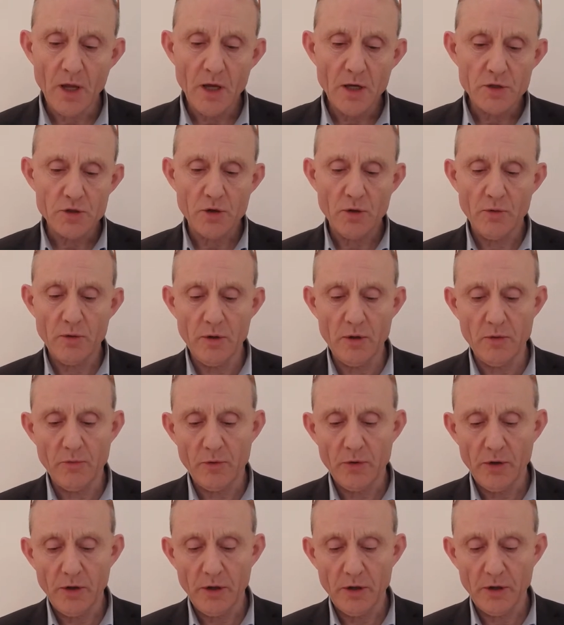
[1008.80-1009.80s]
So we're
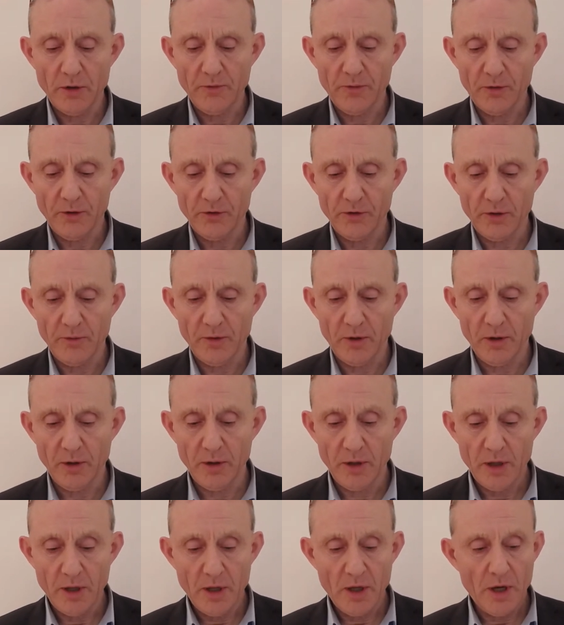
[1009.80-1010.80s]
going to look first of all